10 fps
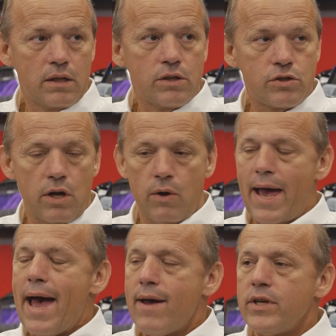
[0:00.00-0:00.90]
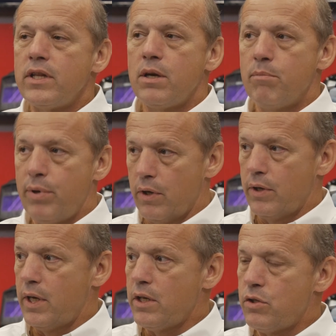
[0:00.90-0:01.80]
So having the
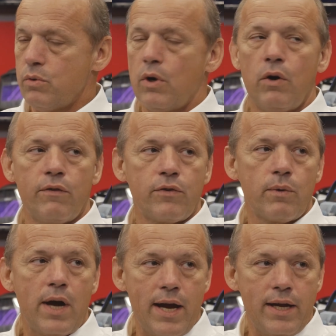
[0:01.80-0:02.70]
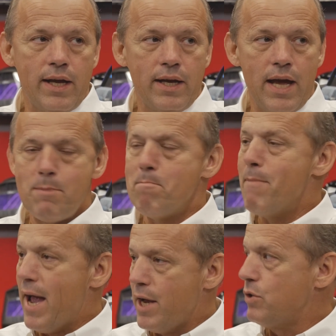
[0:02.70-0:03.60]
ability to override it
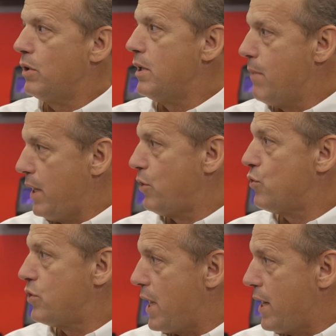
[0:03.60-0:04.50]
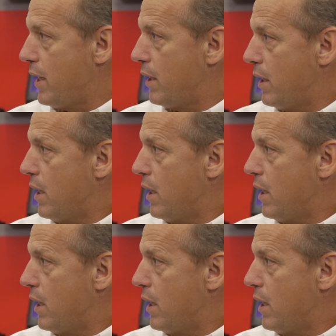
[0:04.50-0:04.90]
and manually make your setting